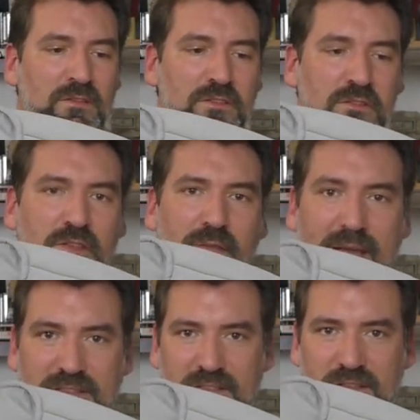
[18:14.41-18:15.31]
to the
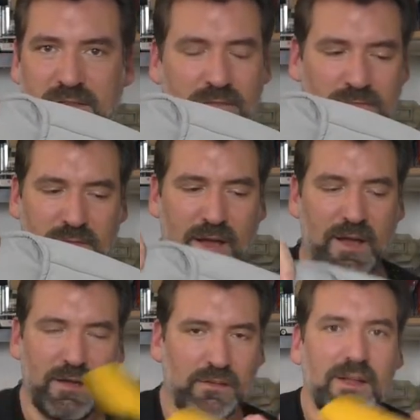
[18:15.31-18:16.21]
vest,
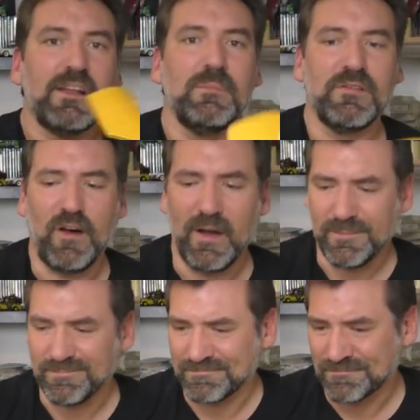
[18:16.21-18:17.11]
and it'll be
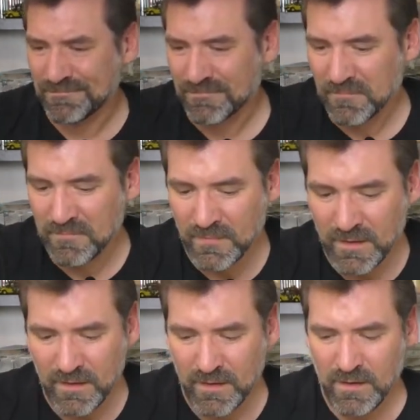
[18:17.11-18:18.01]
fine.
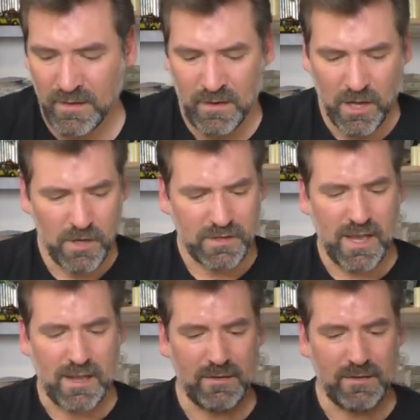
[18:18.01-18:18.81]
Okay.